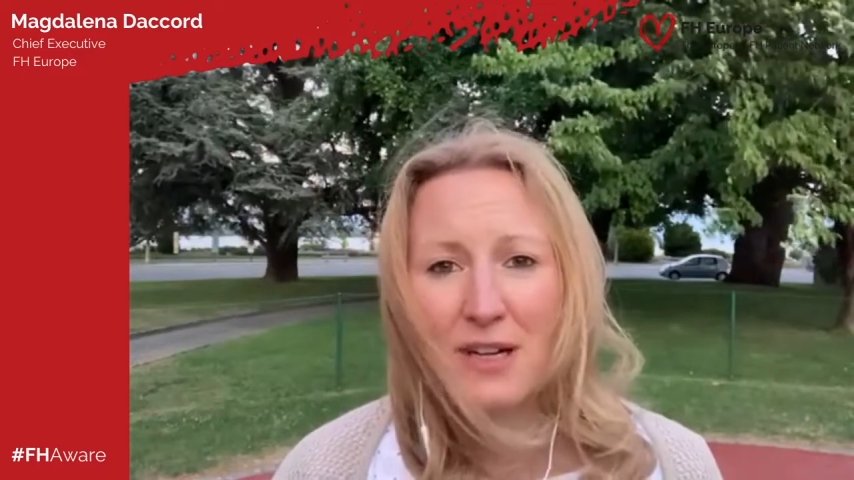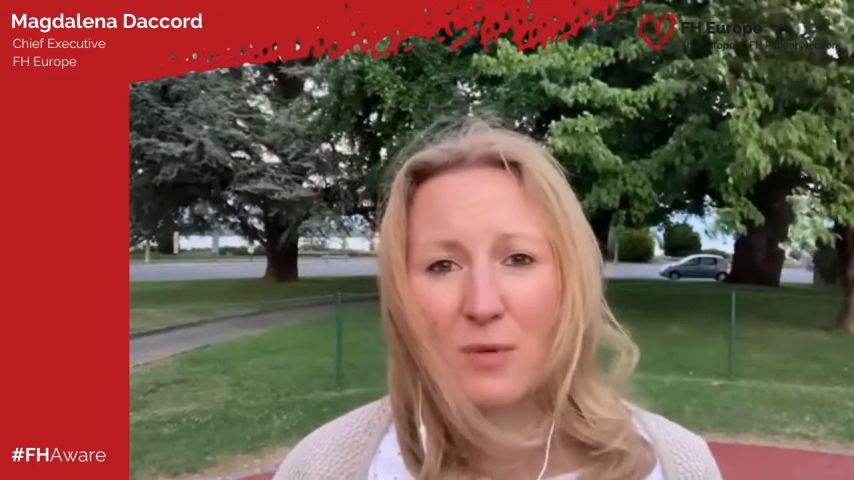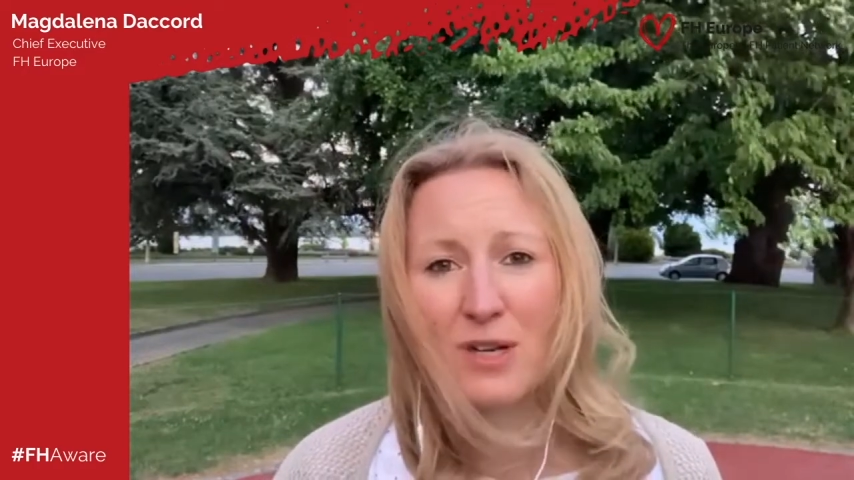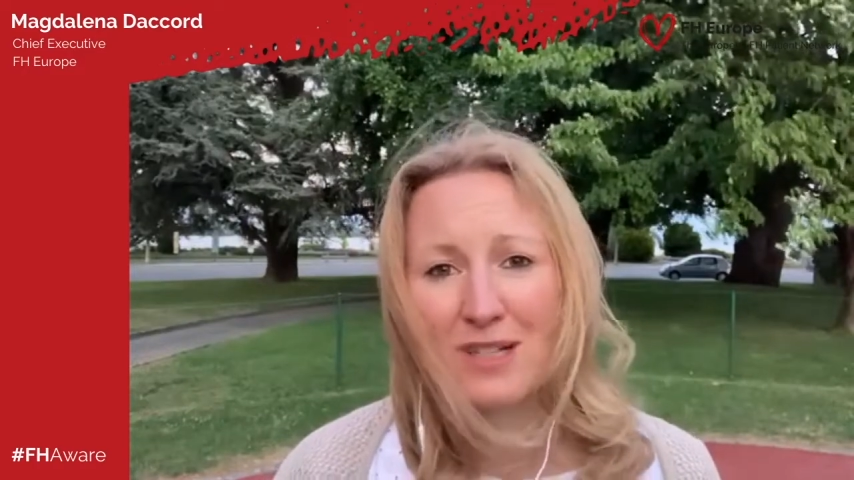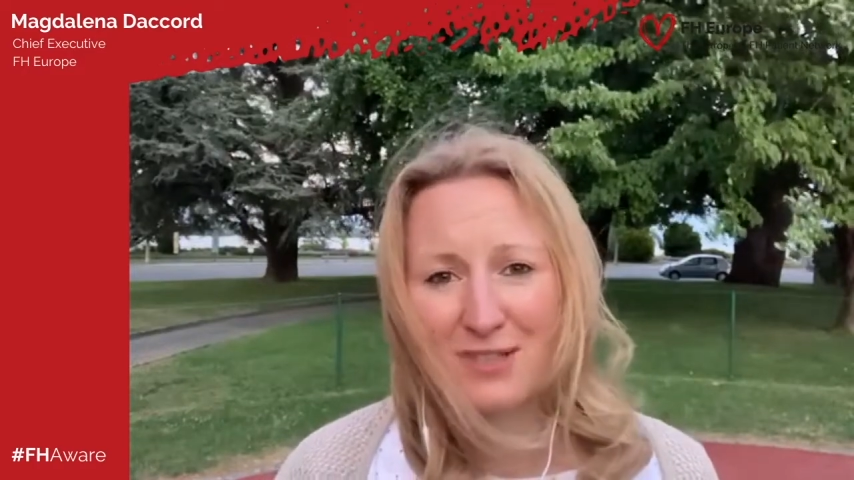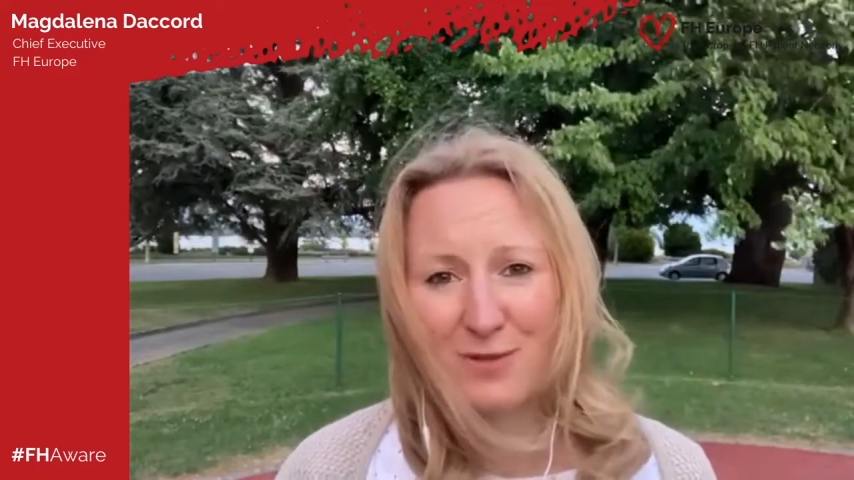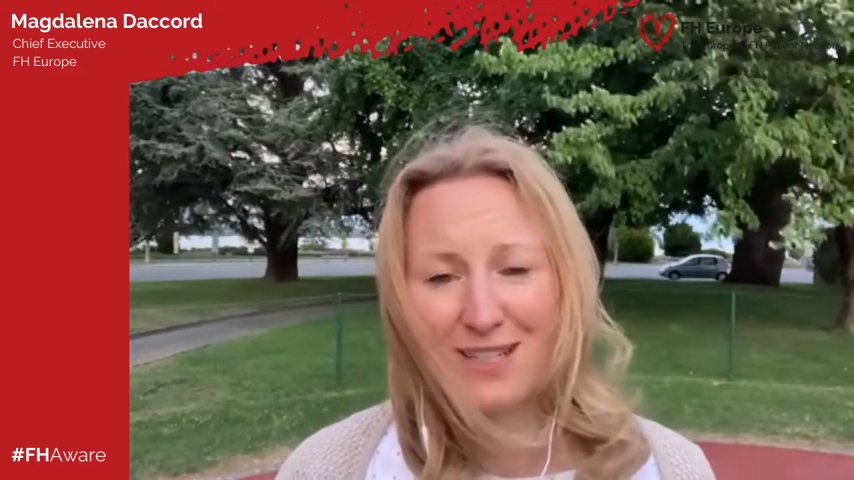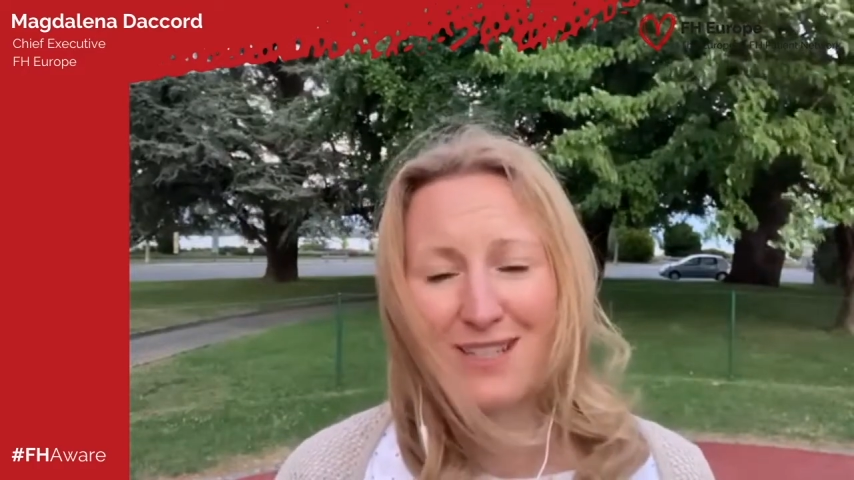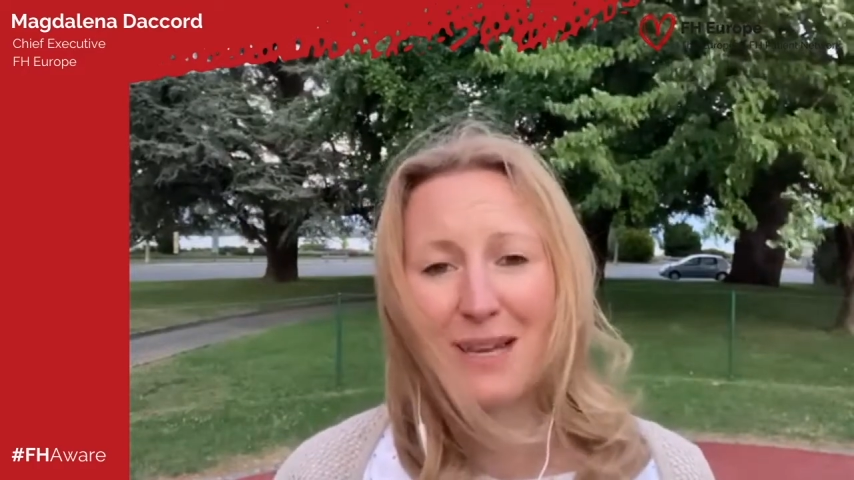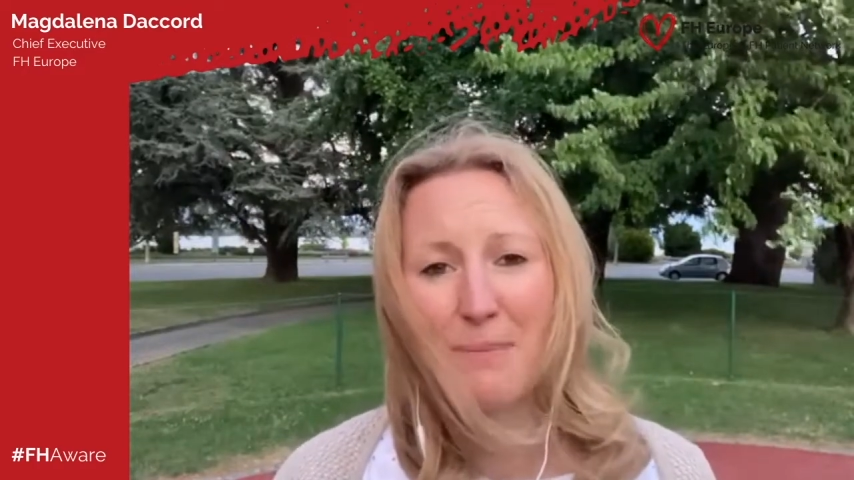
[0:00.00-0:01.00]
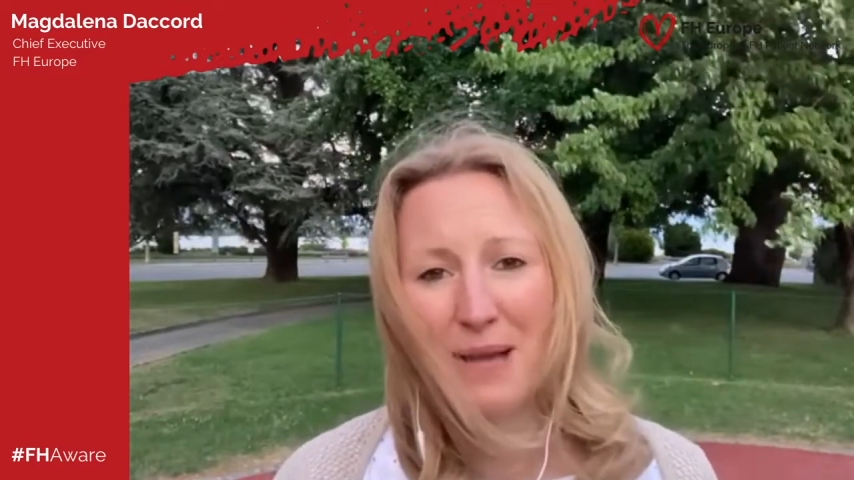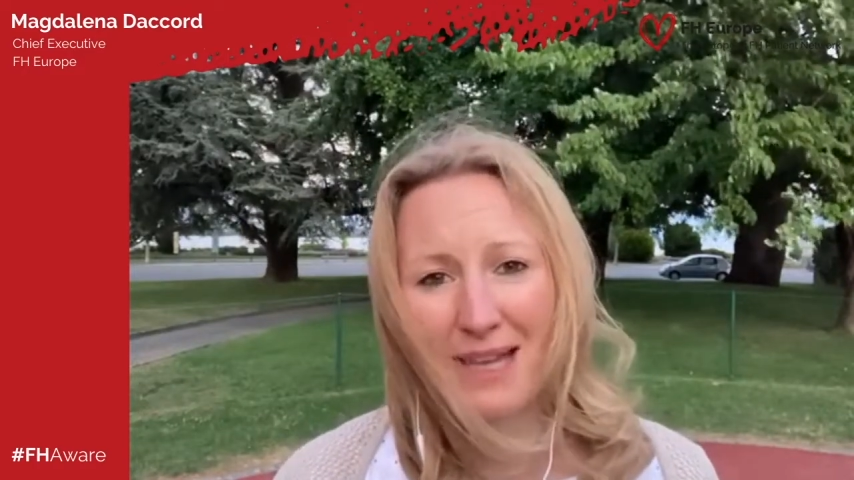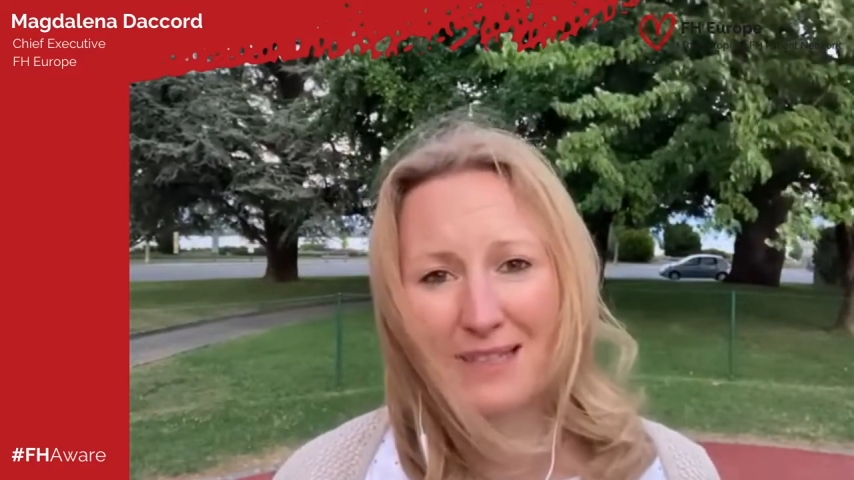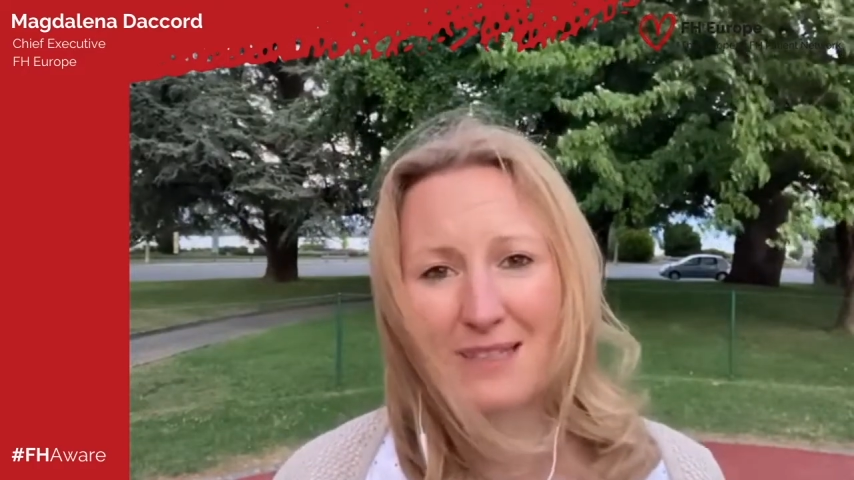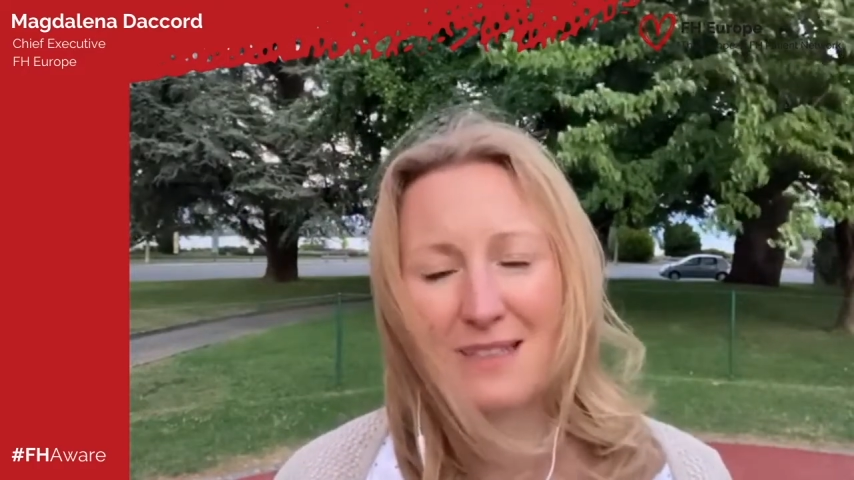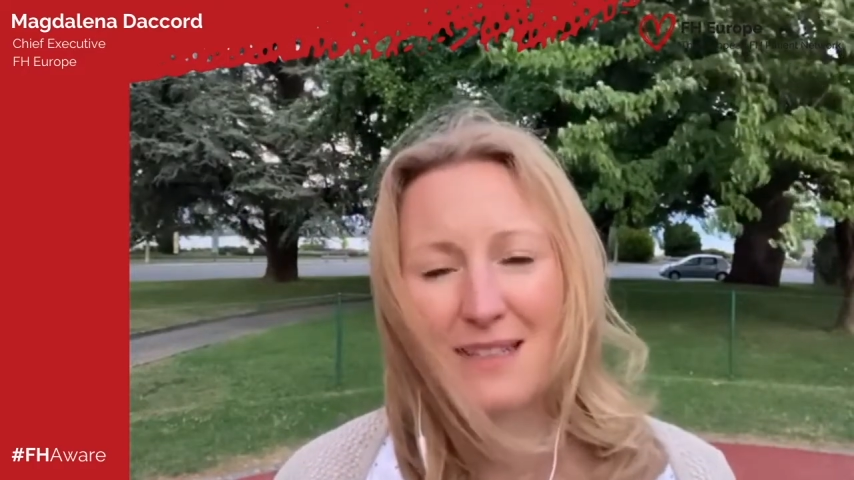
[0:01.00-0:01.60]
awareness raising campaign.